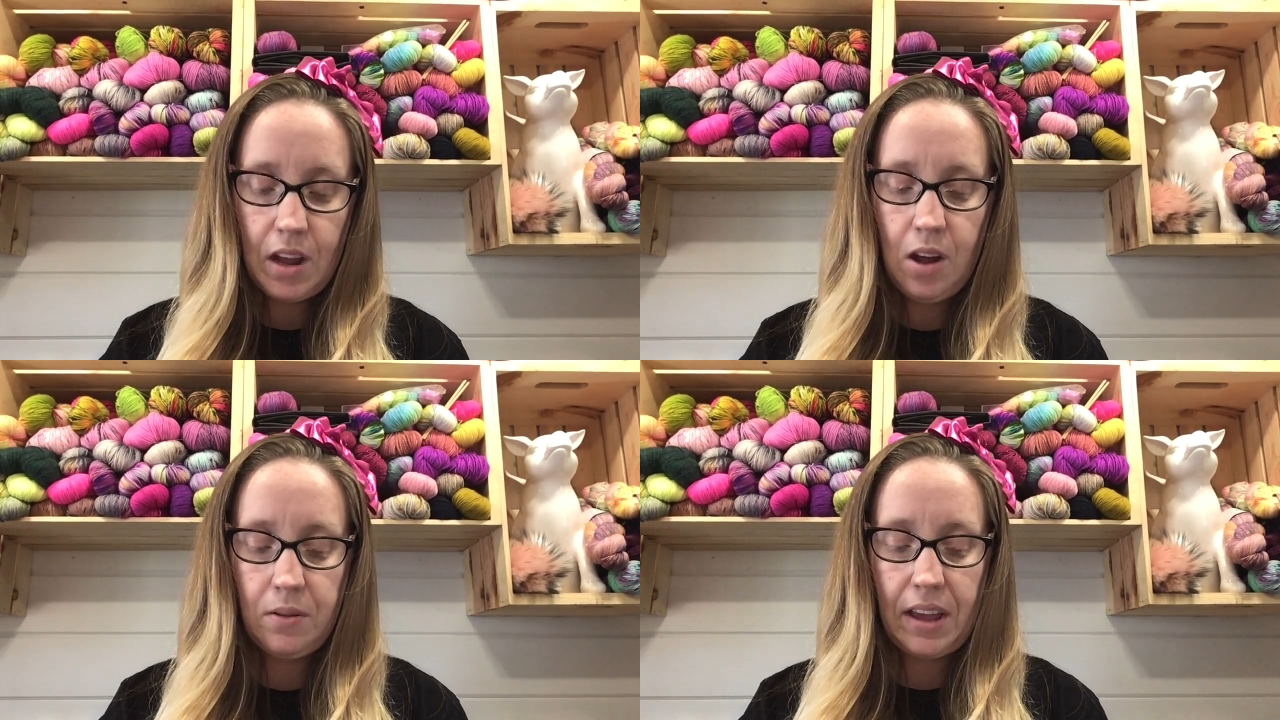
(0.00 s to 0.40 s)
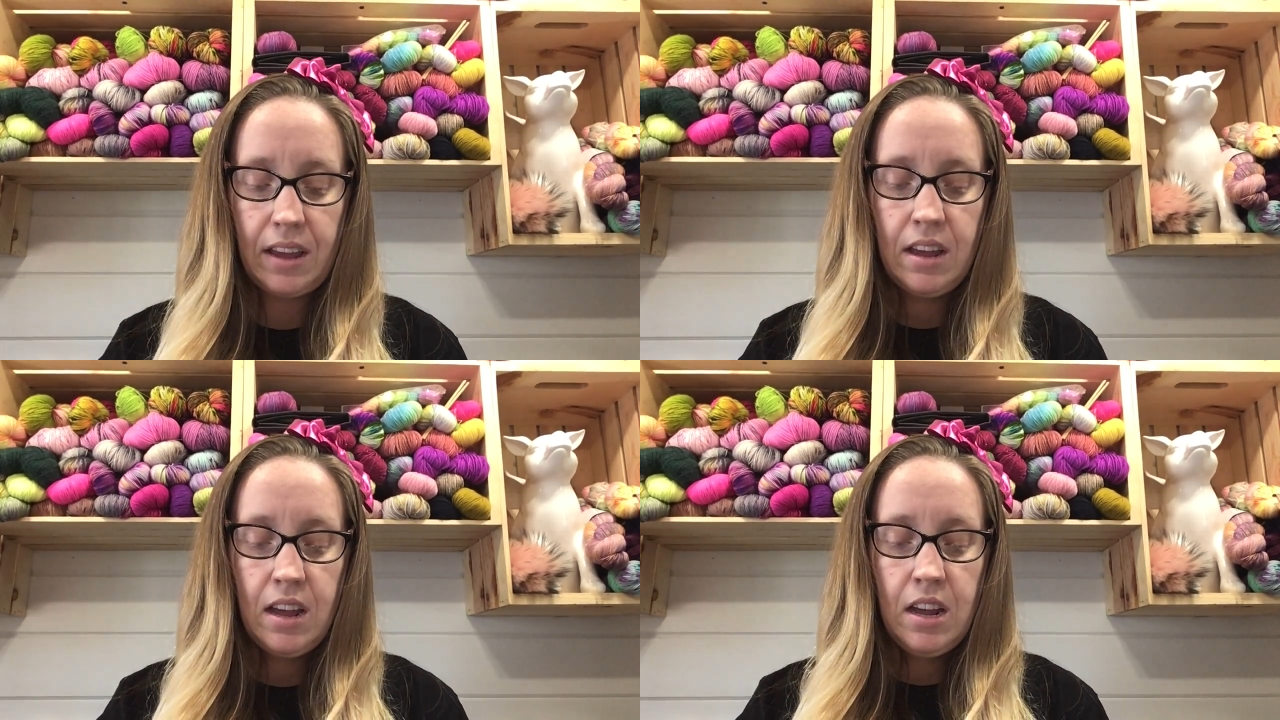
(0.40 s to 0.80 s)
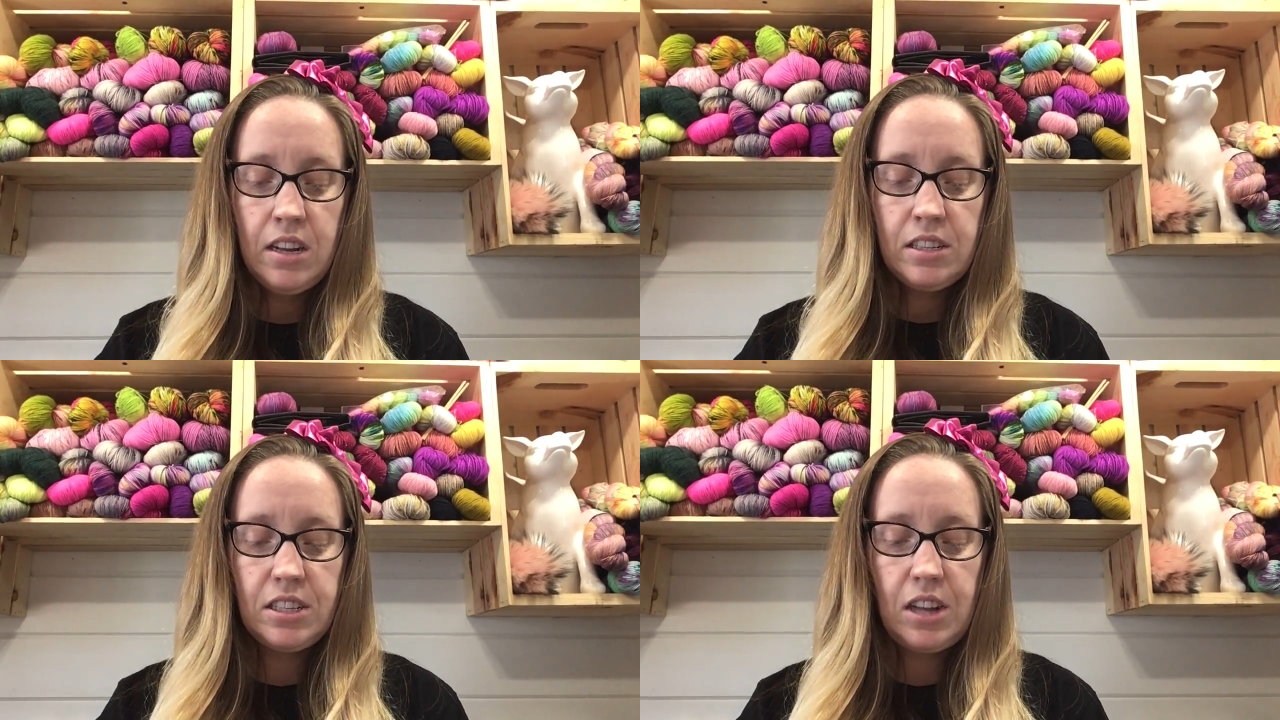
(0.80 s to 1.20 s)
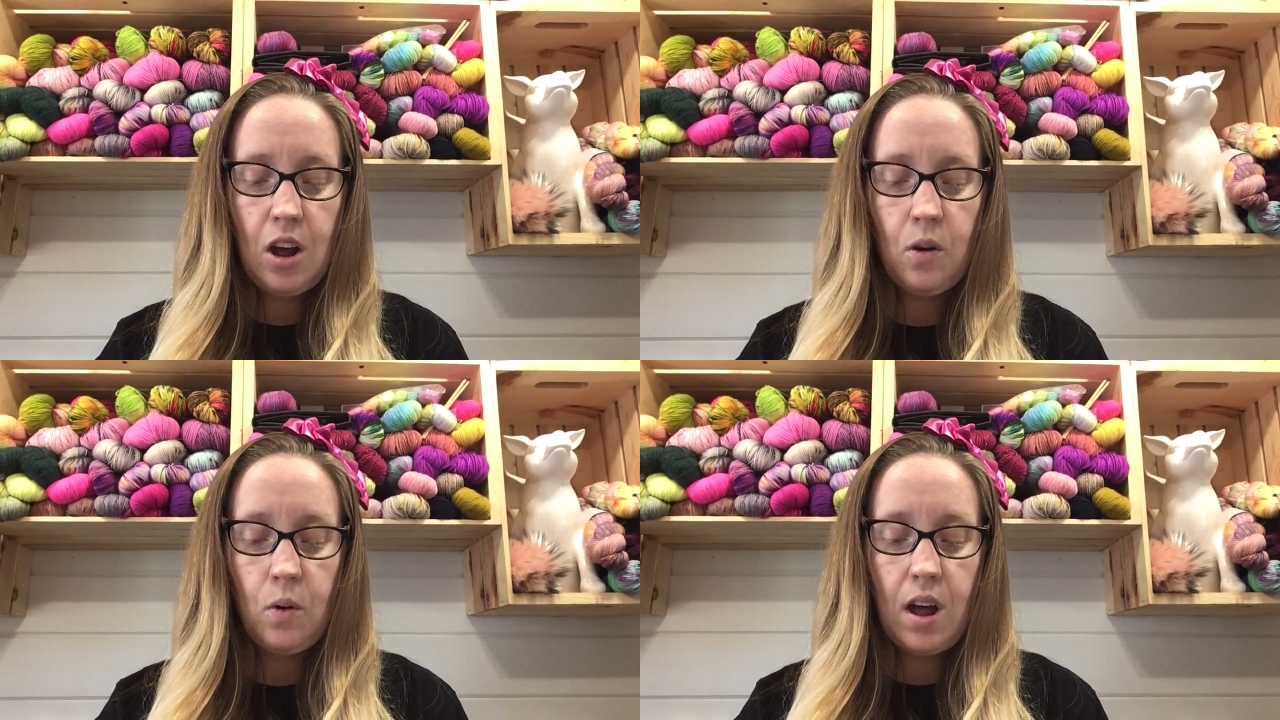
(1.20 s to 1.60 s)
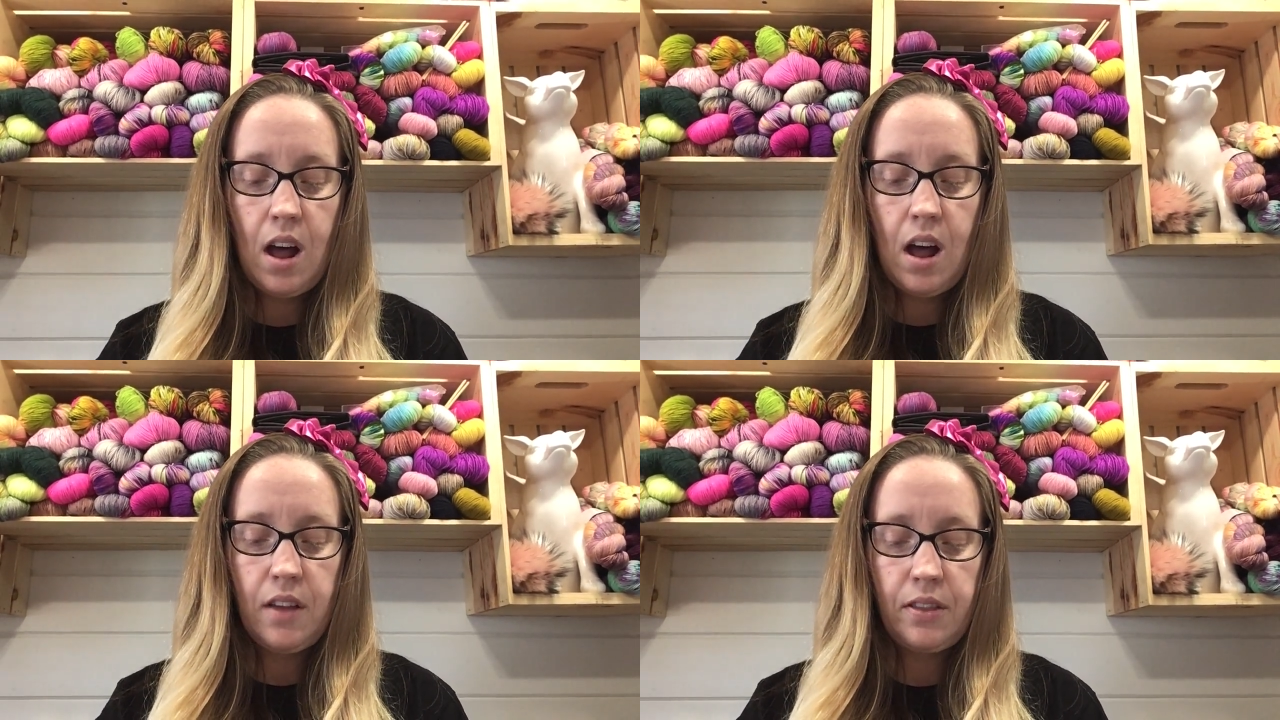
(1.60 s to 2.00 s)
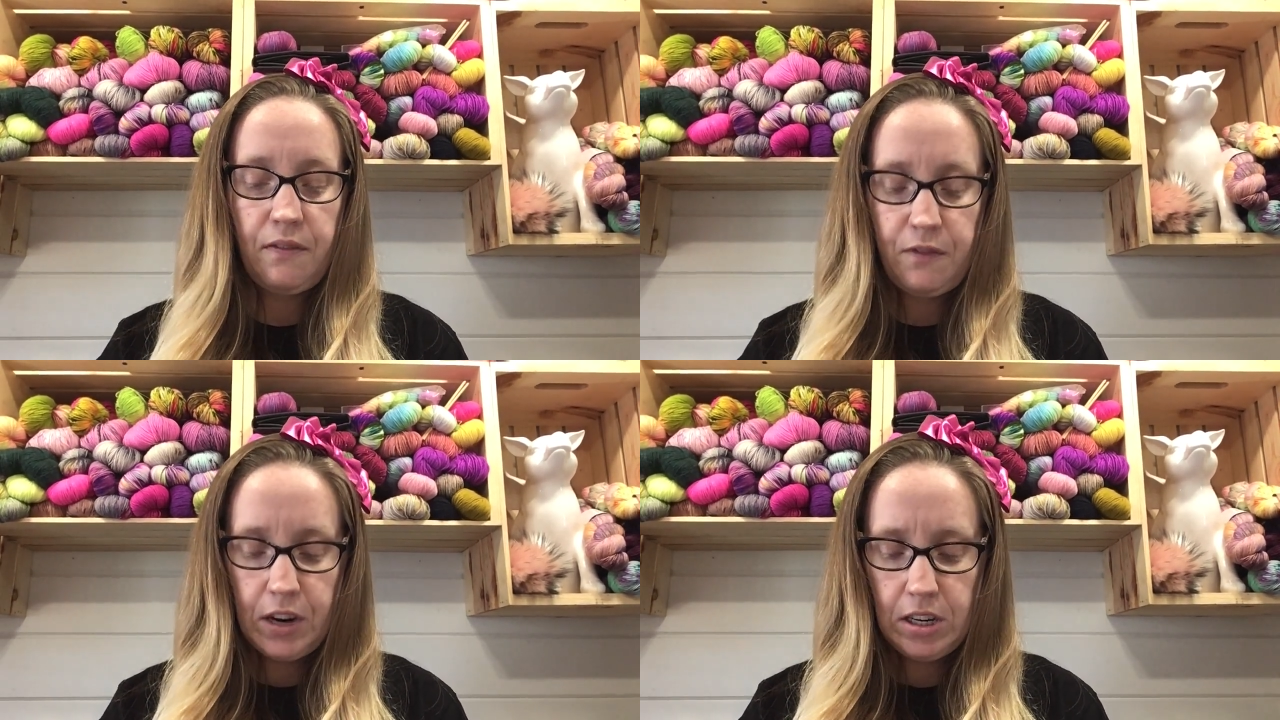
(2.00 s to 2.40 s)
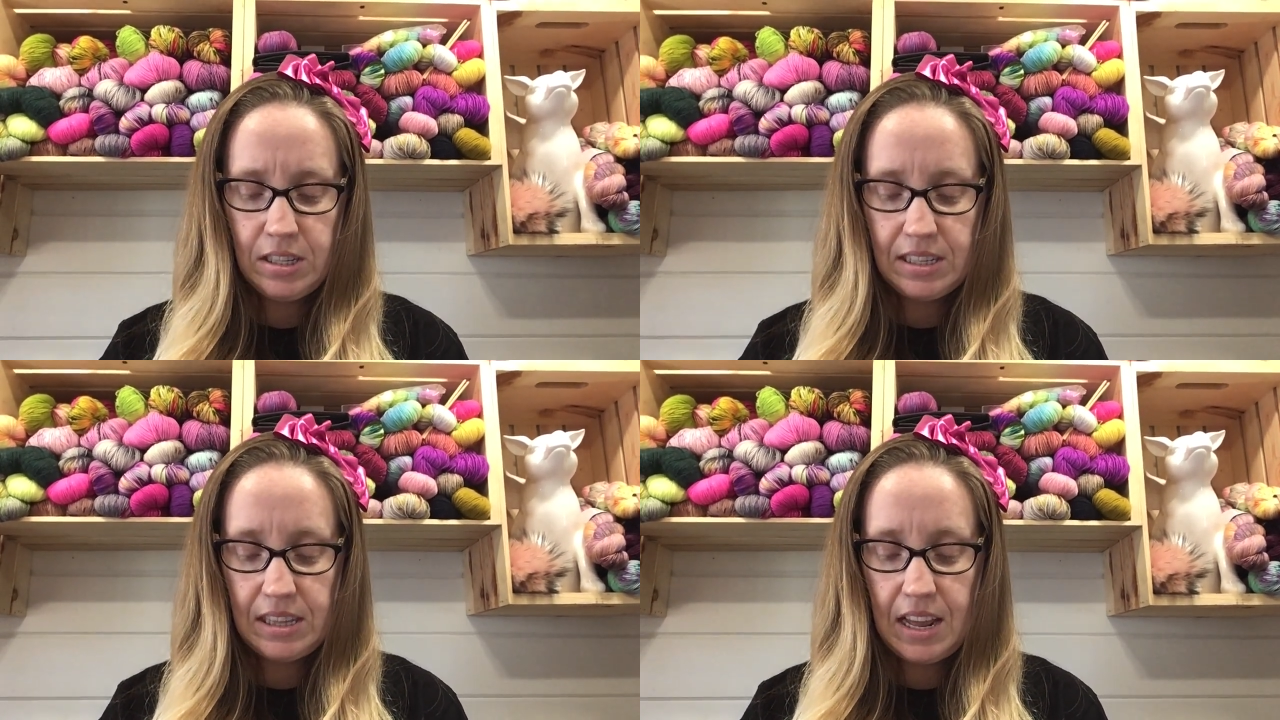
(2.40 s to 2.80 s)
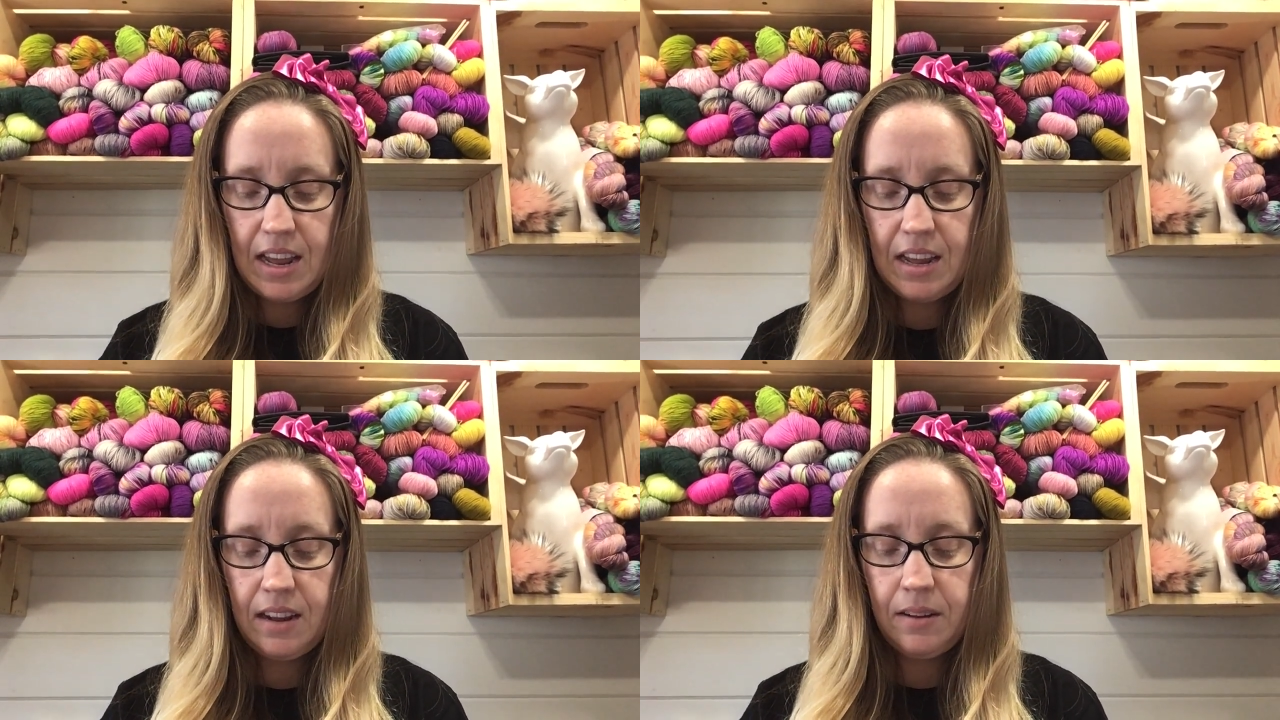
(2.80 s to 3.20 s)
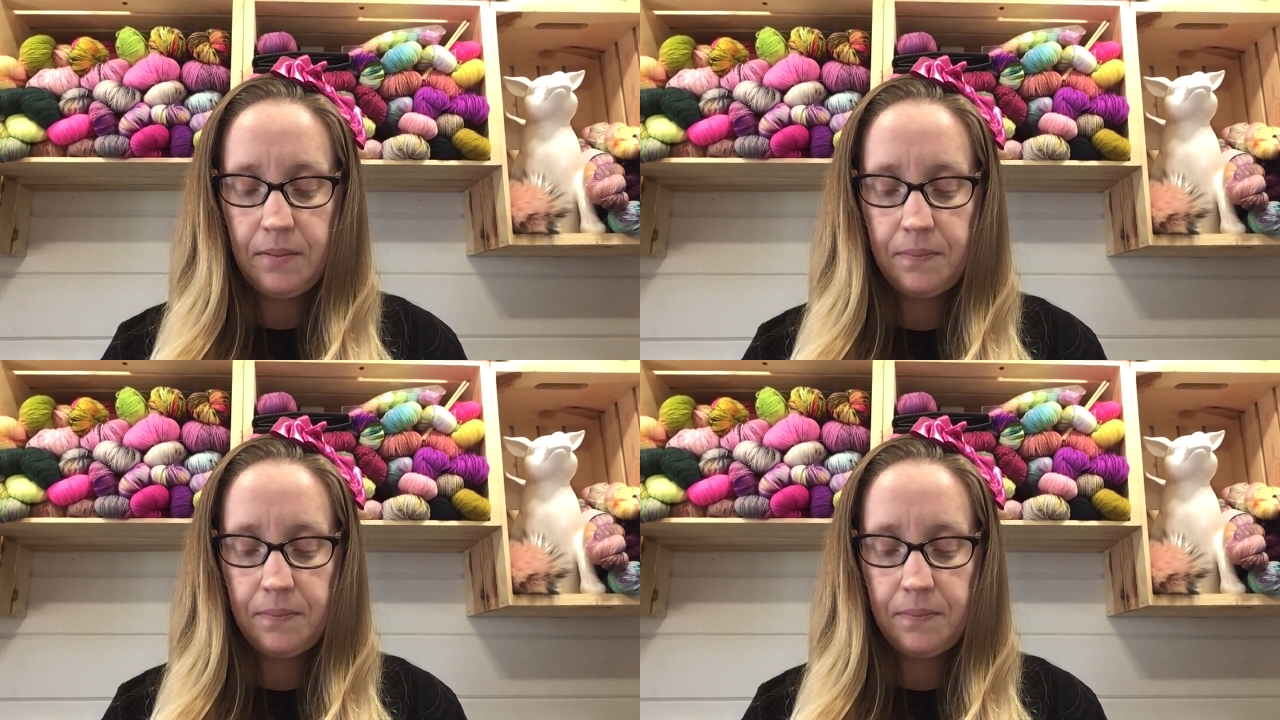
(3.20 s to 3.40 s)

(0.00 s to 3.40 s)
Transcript: Okay, so uh, the first thing